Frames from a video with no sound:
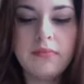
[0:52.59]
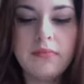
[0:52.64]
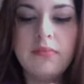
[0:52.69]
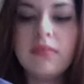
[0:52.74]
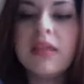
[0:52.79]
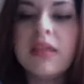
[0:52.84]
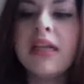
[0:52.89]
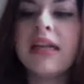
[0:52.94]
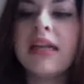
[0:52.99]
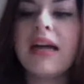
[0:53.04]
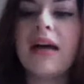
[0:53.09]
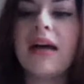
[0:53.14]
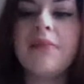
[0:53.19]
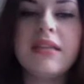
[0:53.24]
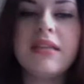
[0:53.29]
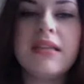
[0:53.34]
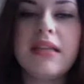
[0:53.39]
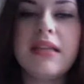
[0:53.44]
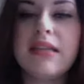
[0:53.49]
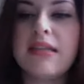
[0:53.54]
It
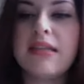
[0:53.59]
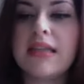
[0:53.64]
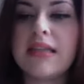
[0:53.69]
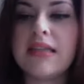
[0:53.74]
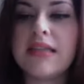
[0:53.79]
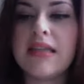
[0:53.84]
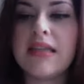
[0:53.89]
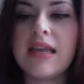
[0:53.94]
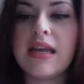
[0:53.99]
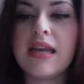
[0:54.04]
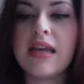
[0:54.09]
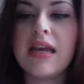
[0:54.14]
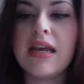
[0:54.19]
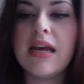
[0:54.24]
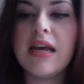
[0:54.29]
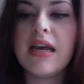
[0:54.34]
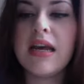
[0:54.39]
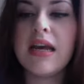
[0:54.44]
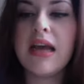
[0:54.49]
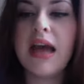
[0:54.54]
comes in this is the
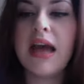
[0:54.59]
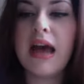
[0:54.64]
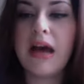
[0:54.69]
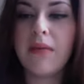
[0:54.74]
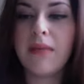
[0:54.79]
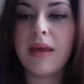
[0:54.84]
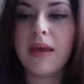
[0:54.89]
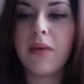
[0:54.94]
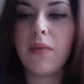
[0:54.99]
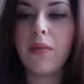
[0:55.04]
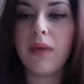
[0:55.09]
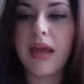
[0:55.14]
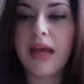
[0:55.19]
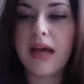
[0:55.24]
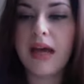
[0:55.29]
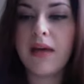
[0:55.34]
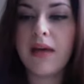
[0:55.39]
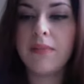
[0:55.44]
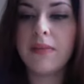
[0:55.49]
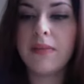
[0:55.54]
Almay
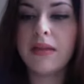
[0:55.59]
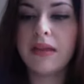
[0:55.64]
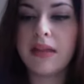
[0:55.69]
Wake Up